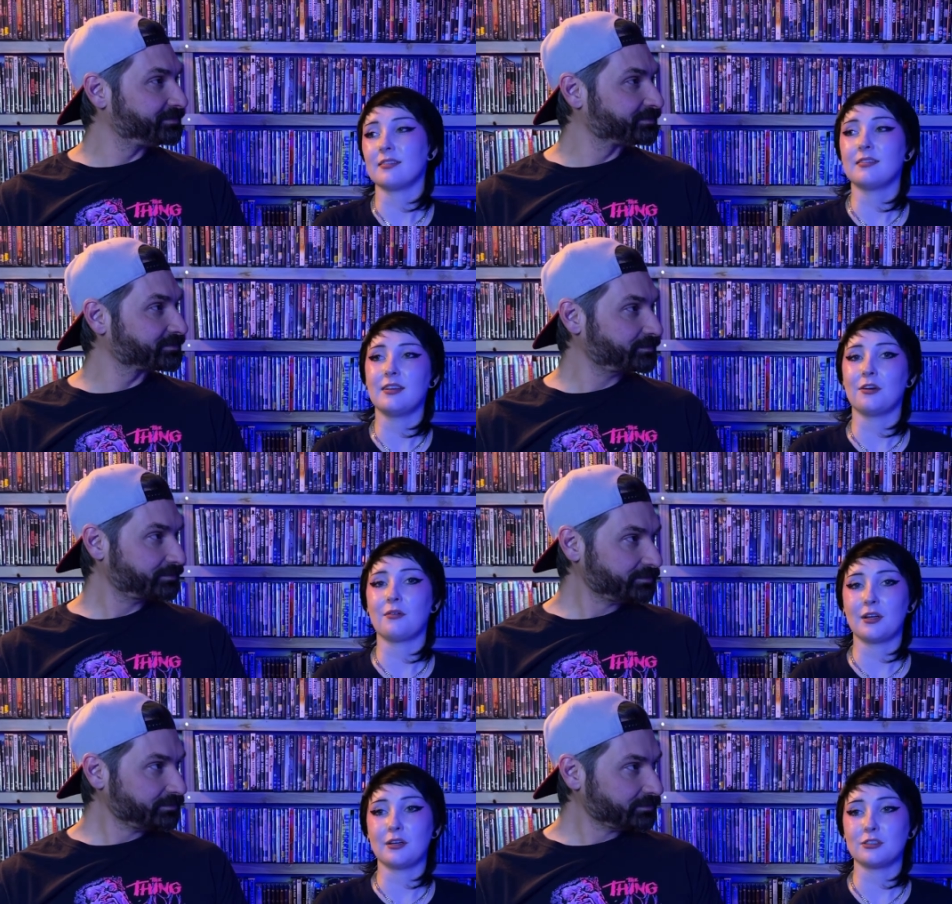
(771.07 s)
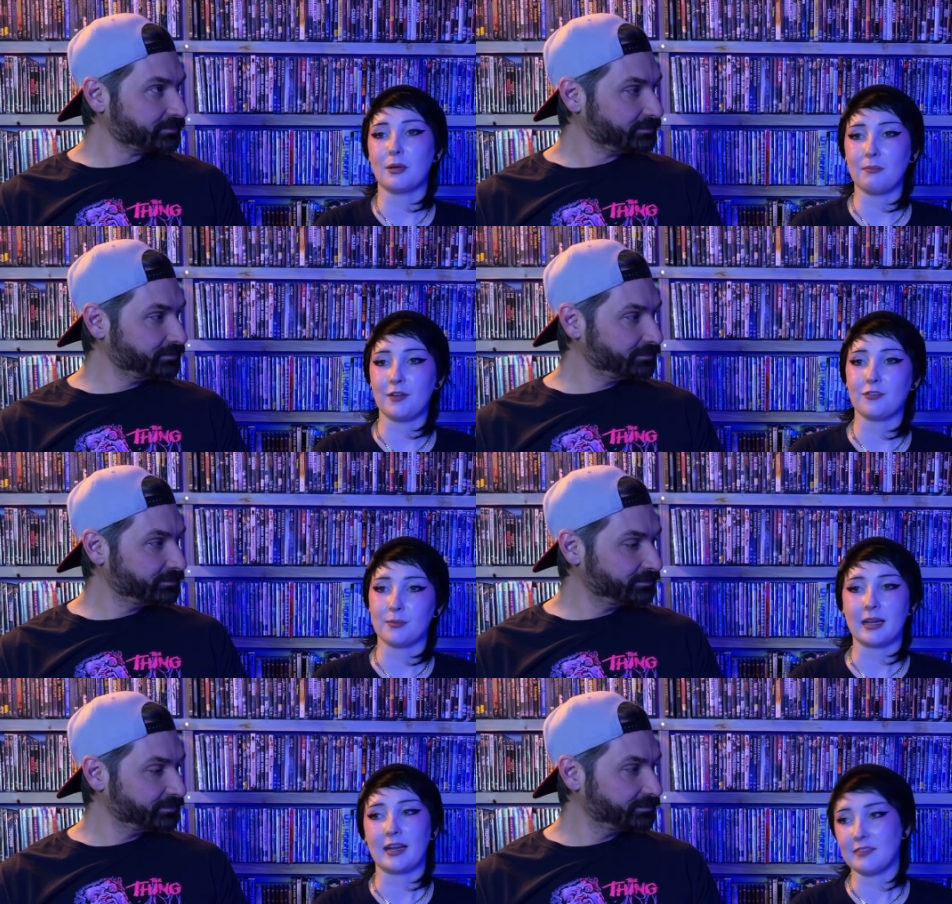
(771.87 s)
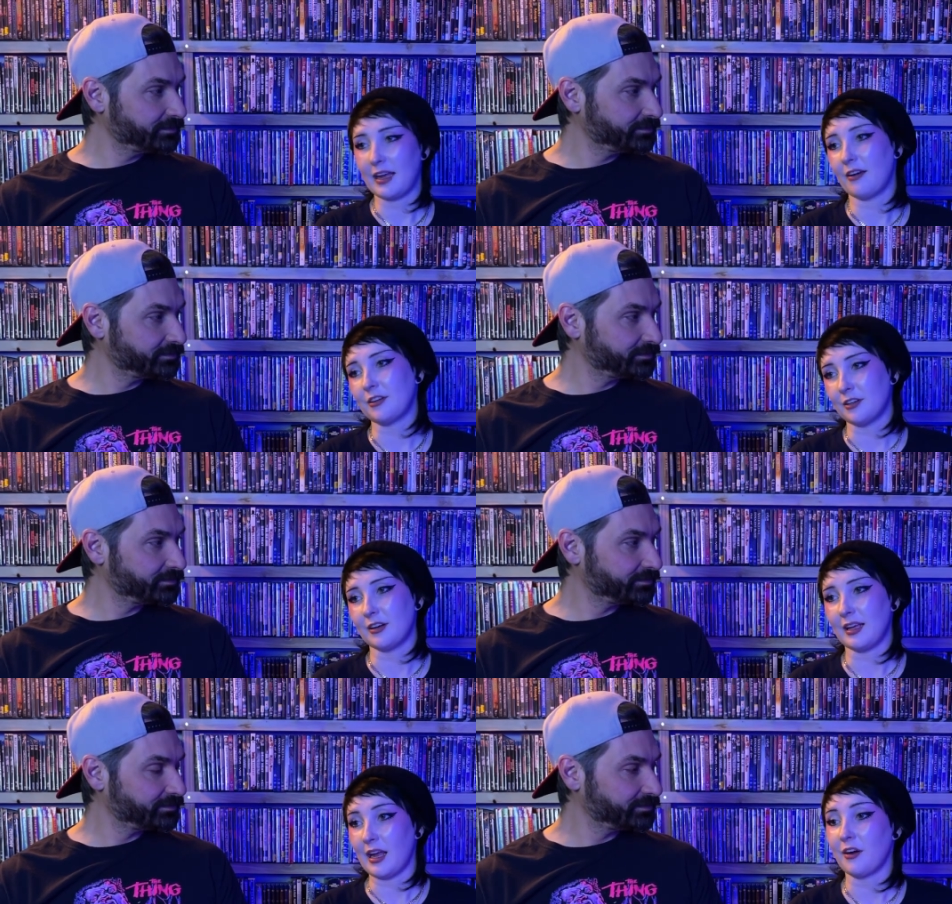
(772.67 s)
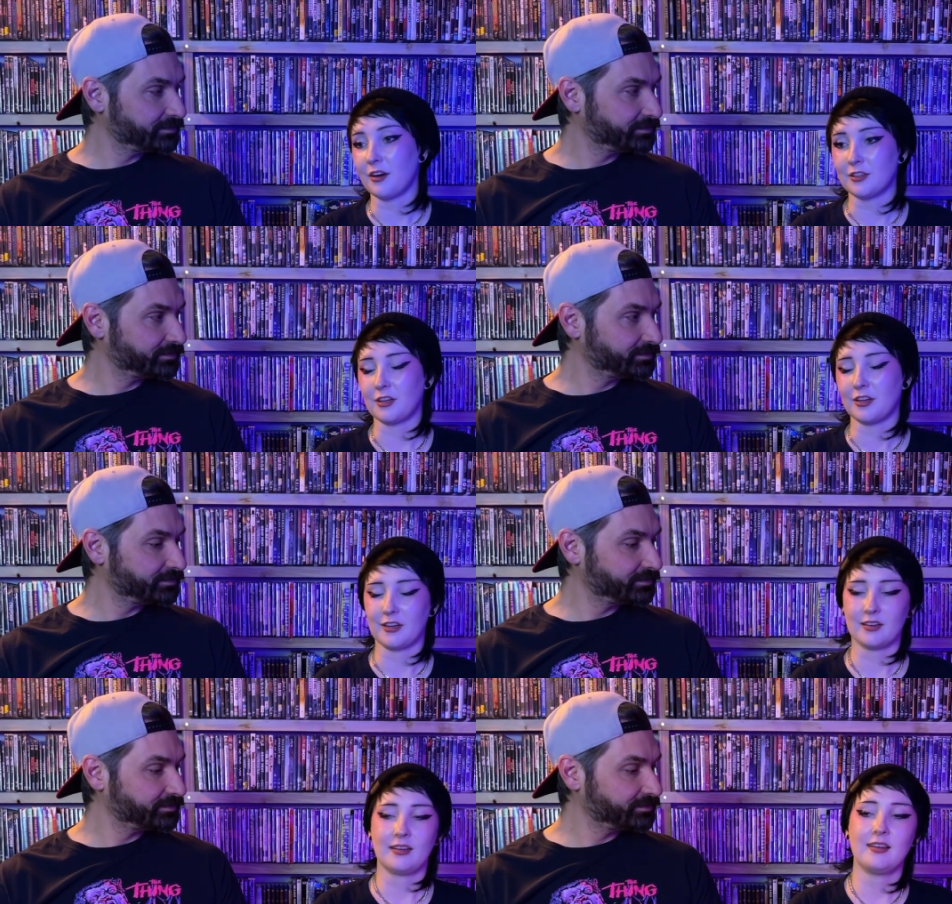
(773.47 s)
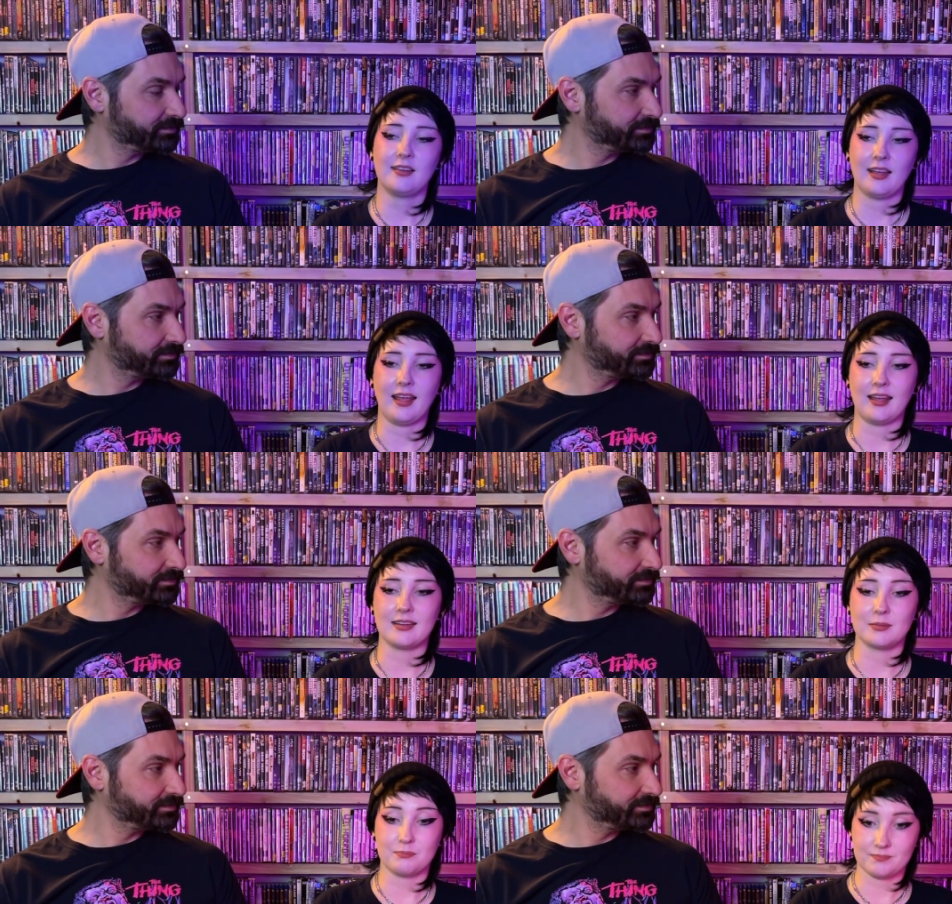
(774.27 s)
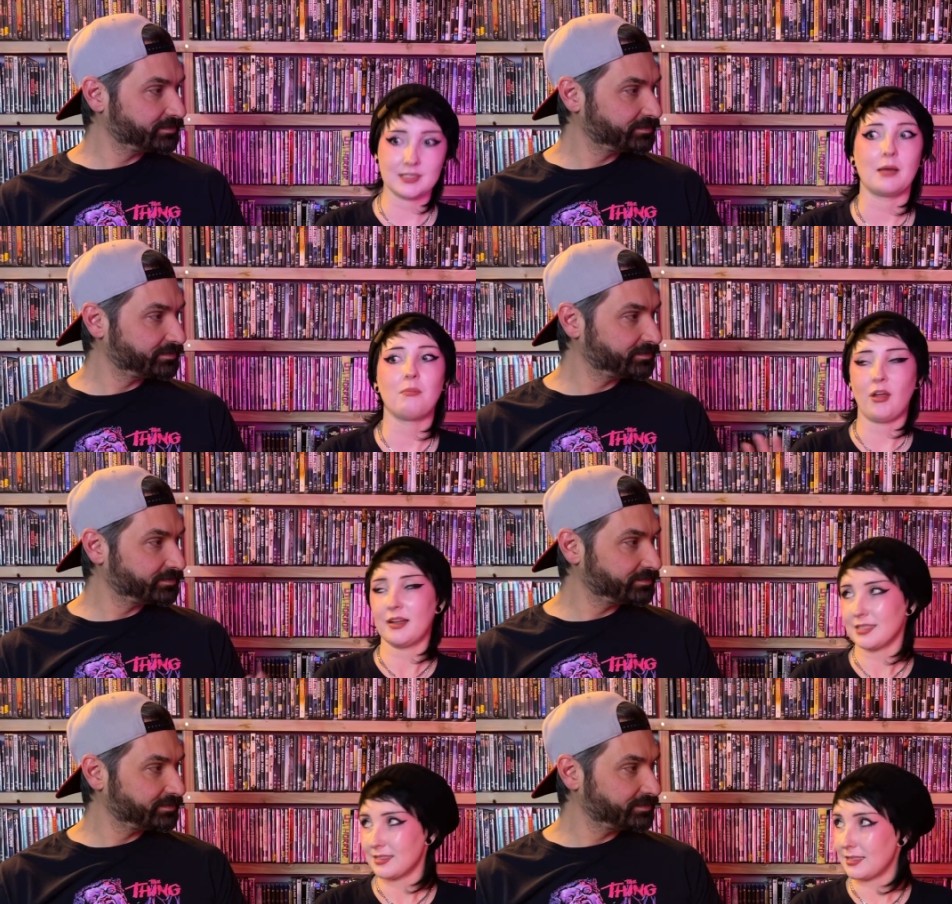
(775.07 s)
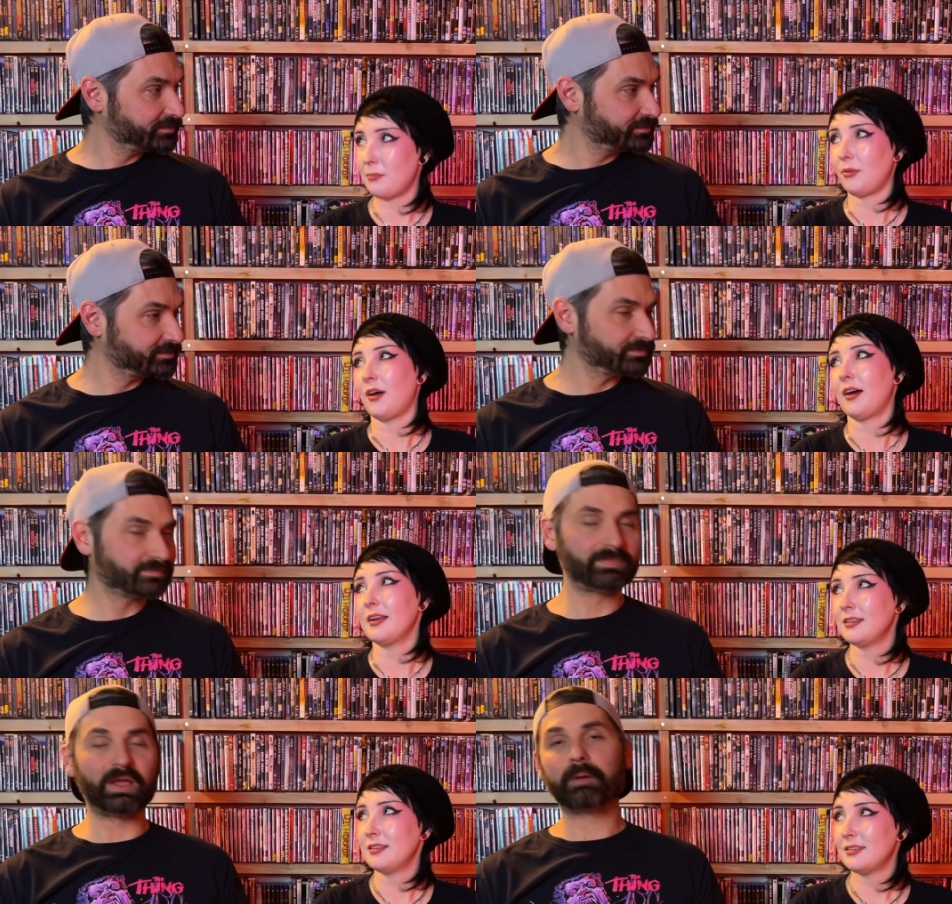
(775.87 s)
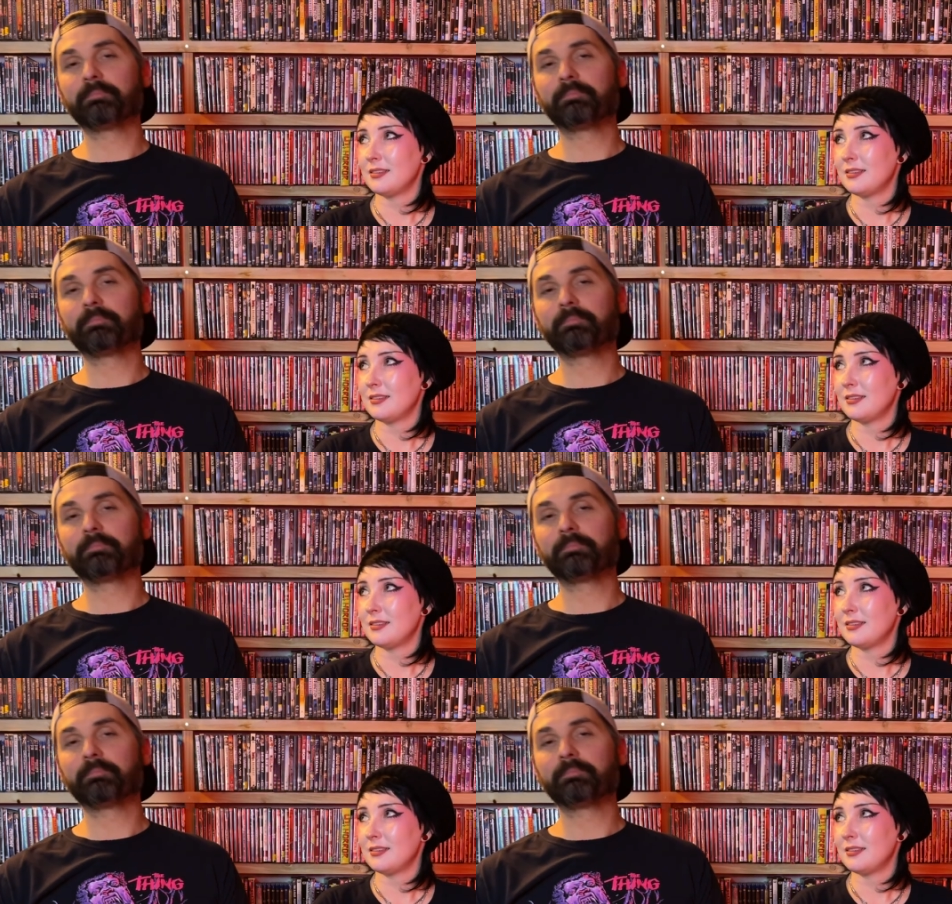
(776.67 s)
Speaker 1: You know, where you're jumping from kind of character to character, and subplot to subplot. Yeah.